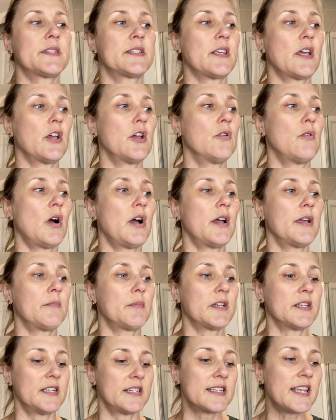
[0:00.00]
So I'm
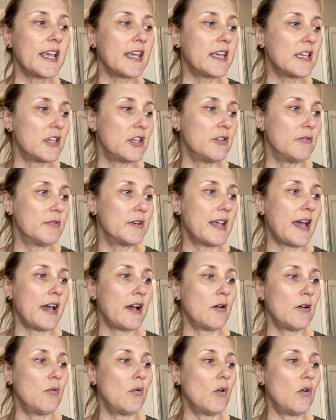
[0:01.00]
going to take you
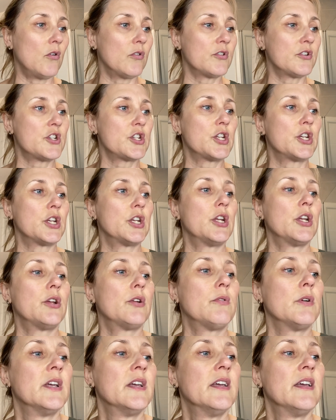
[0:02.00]
now on
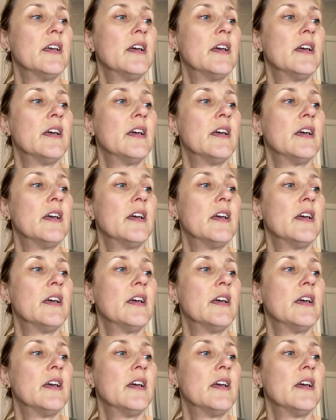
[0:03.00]
to